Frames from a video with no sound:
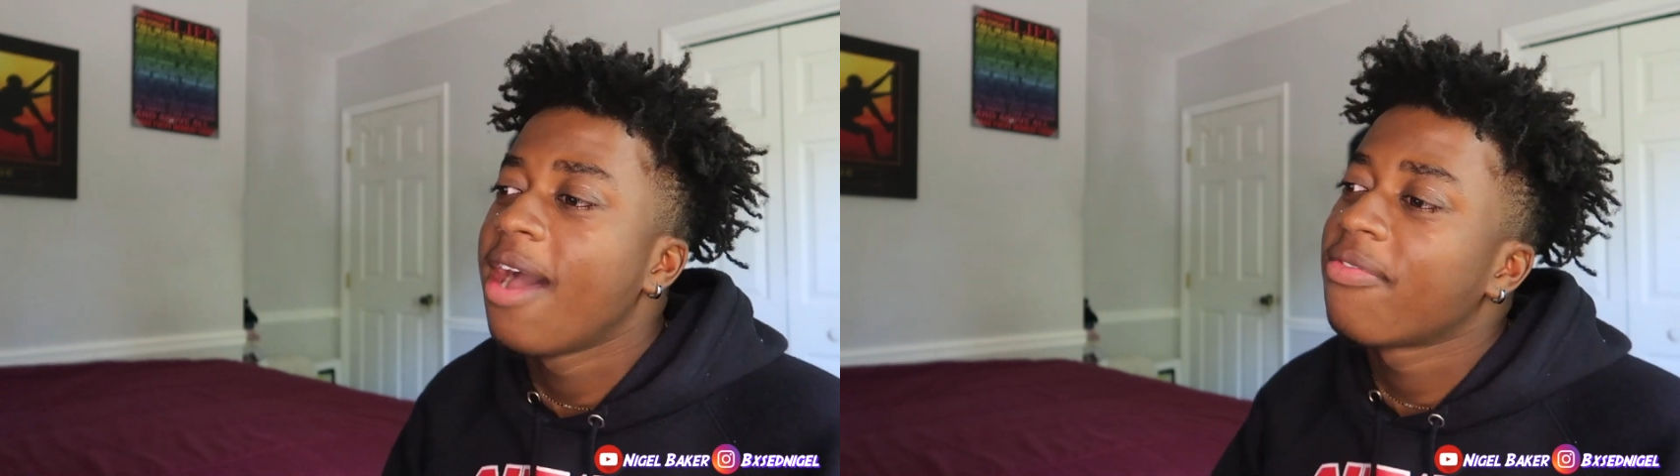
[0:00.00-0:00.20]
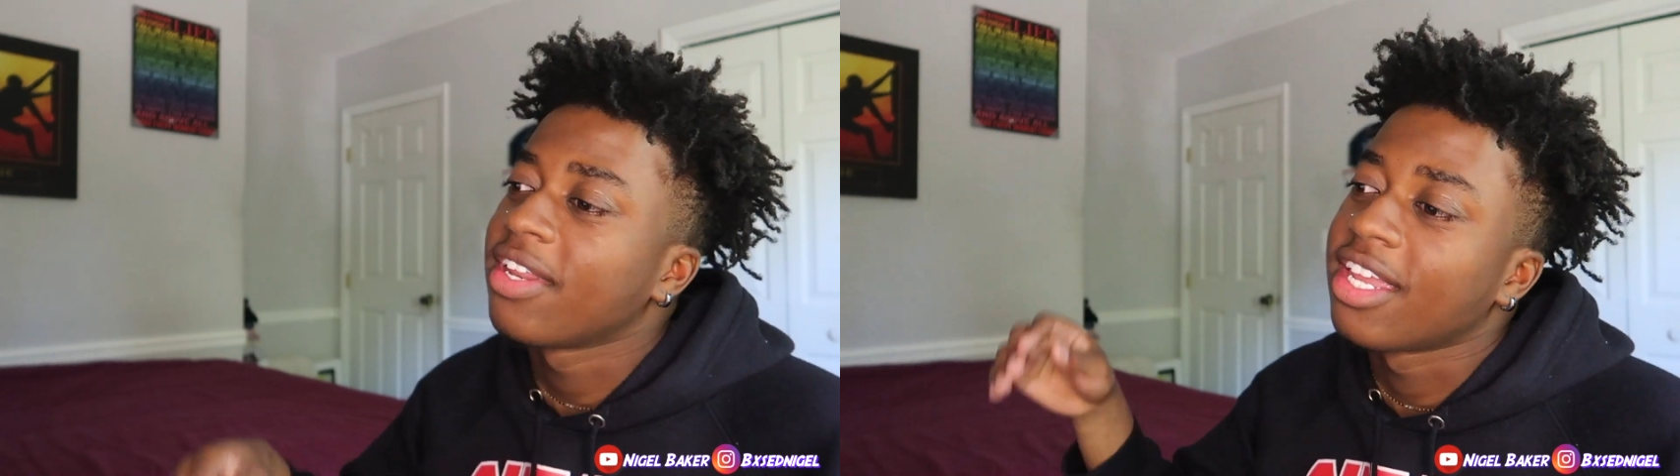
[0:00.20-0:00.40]

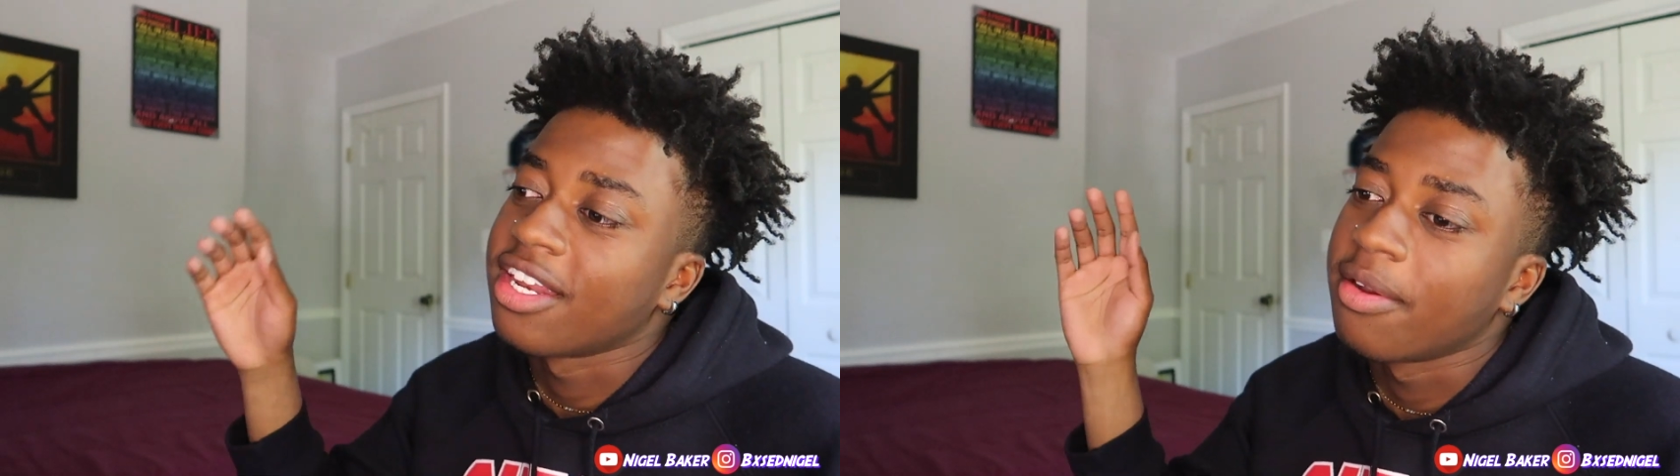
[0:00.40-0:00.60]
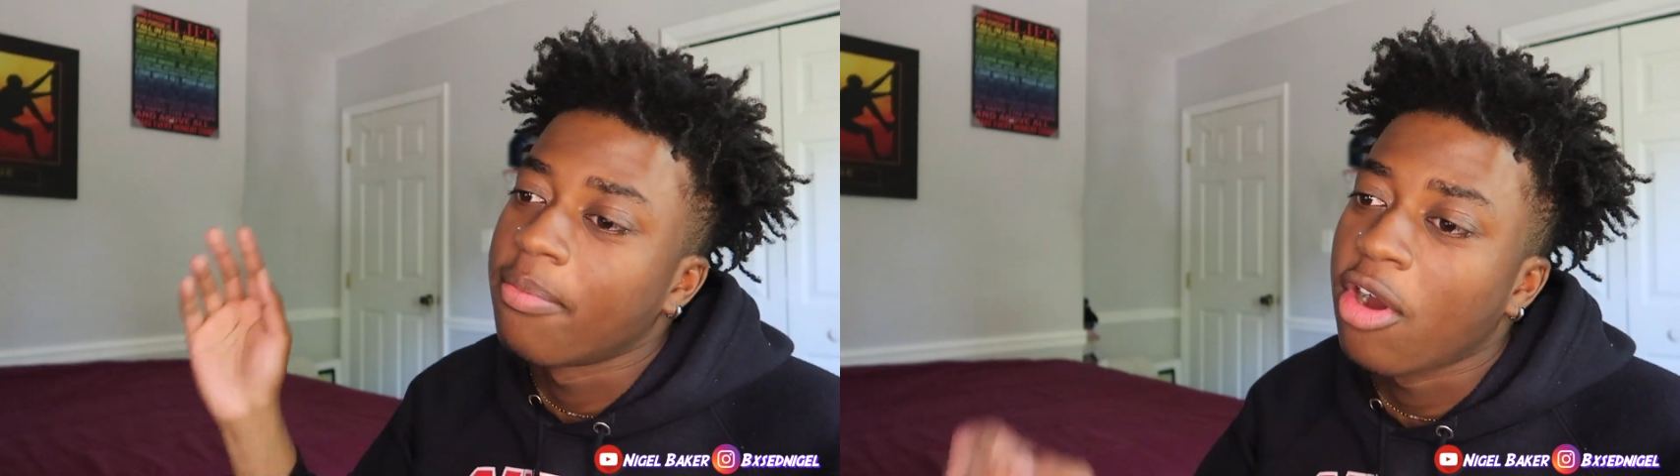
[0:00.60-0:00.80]
I'm finna
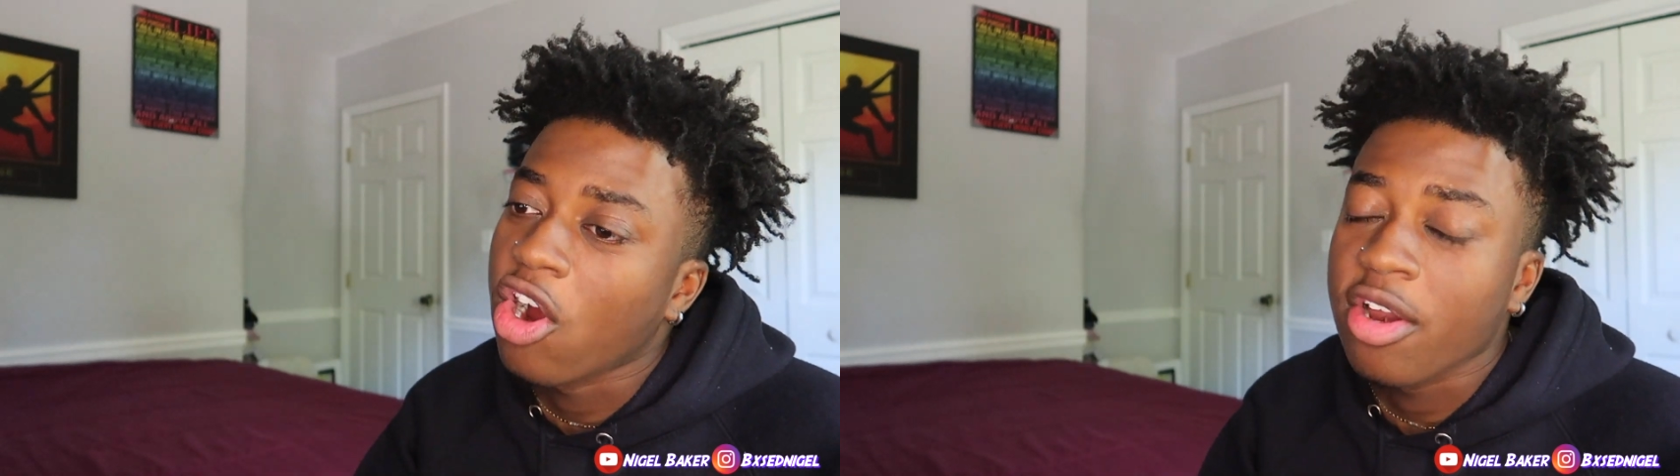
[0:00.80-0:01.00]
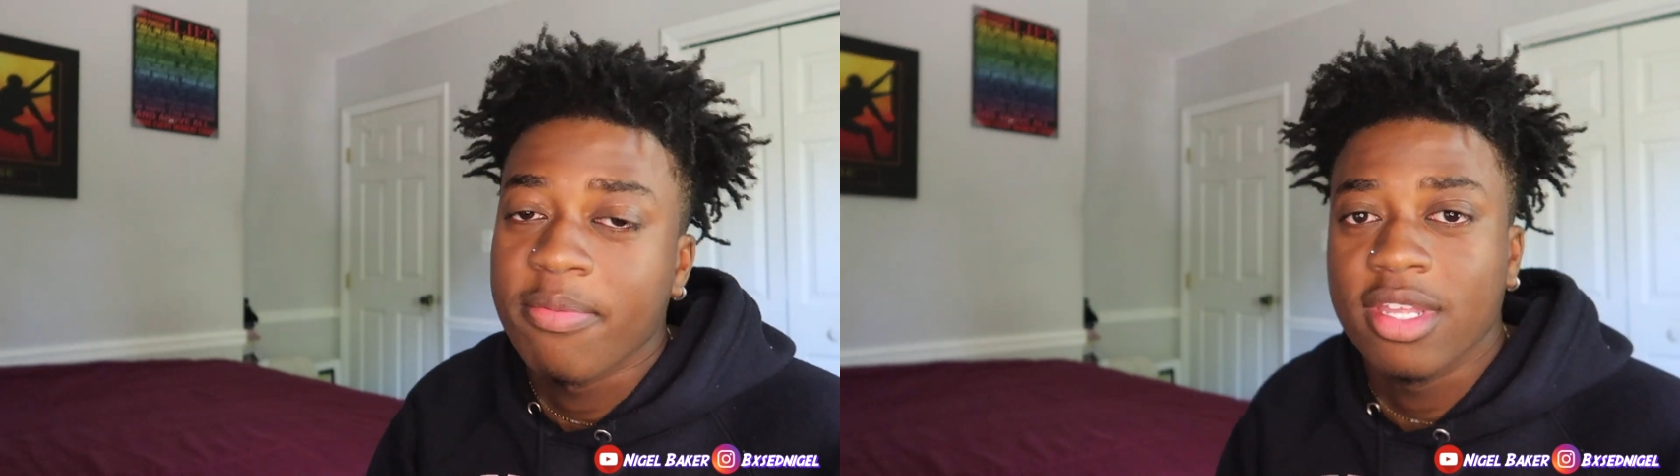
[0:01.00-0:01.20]
get an
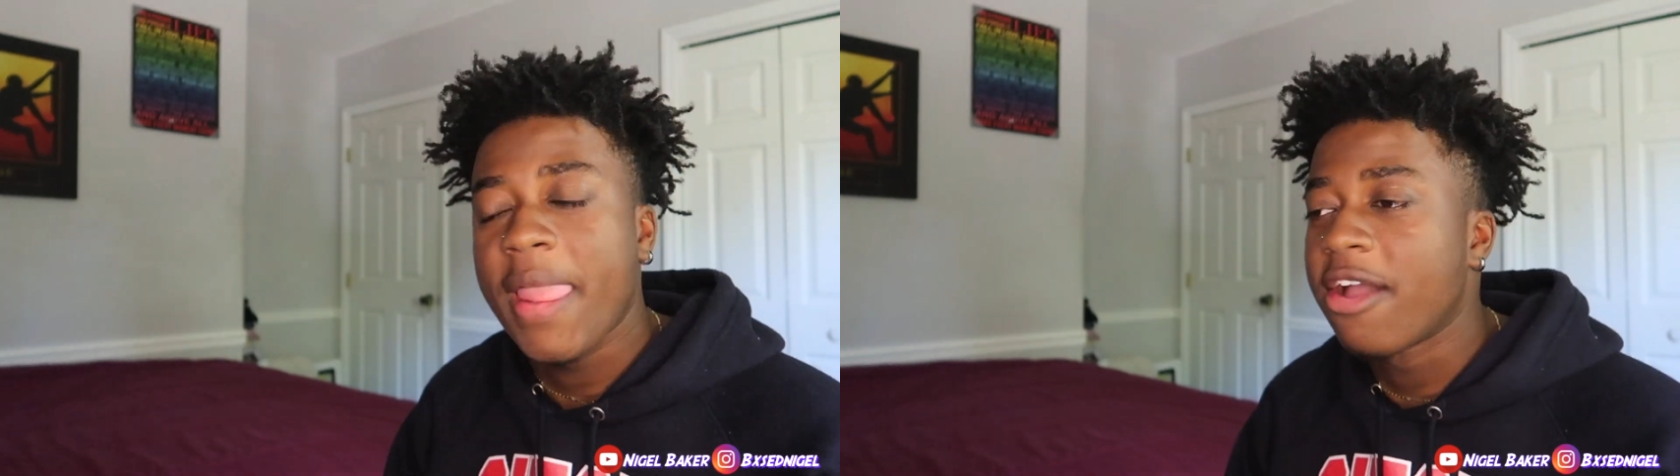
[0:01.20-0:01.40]
apartment.